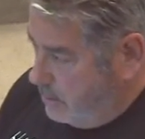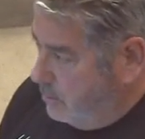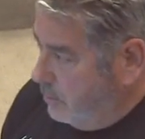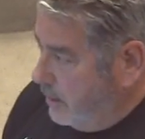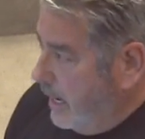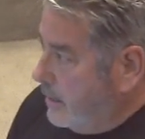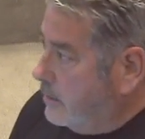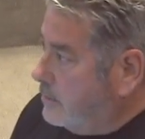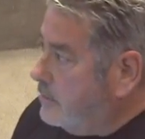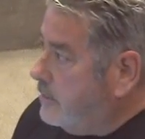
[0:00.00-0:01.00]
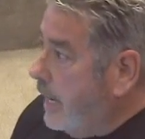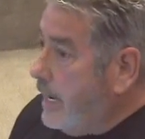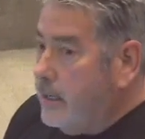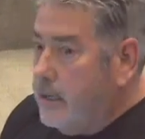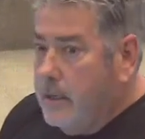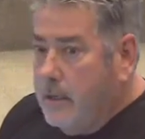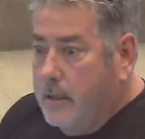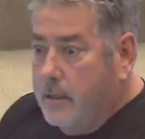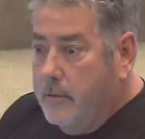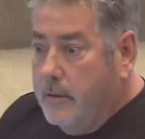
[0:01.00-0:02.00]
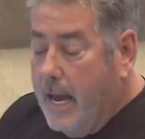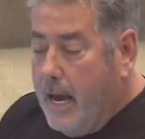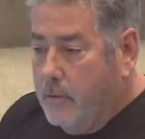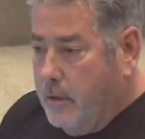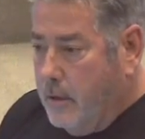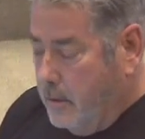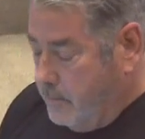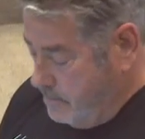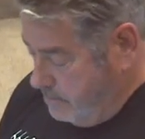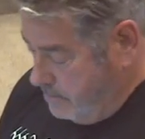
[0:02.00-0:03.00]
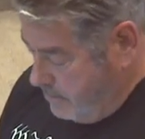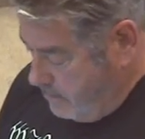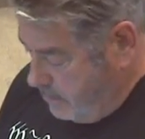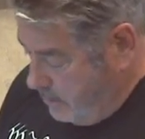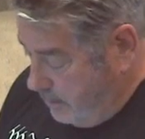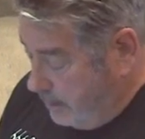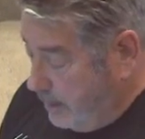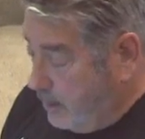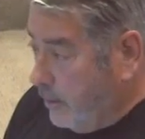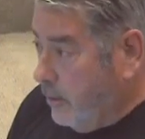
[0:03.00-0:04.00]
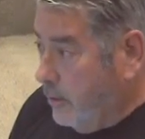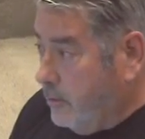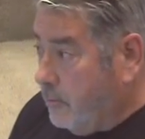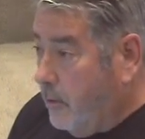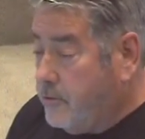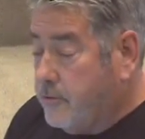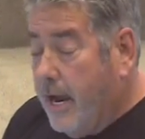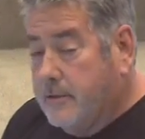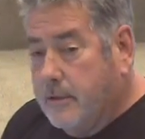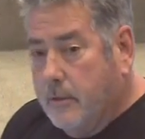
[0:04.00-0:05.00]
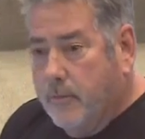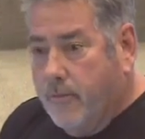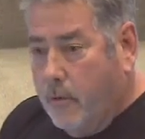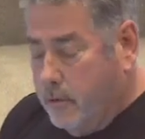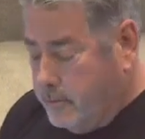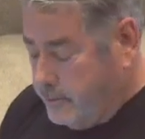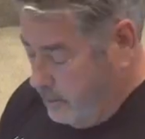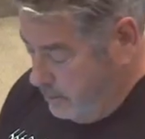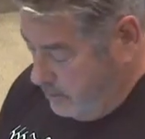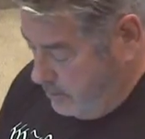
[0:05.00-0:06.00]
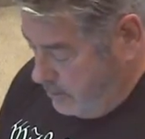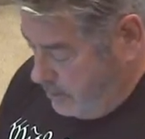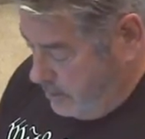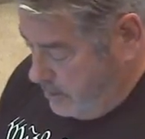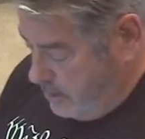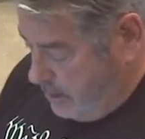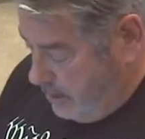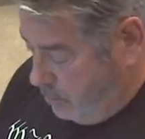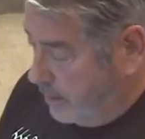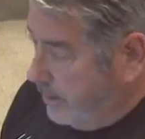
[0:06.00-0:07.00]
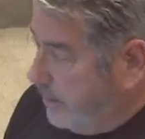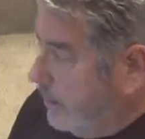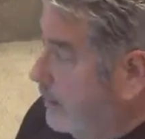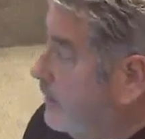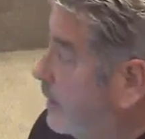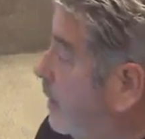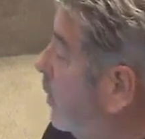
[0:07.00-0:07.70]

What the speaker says: We had a stake in the outcome. Here, the roles are actually reversed. And one of the things that it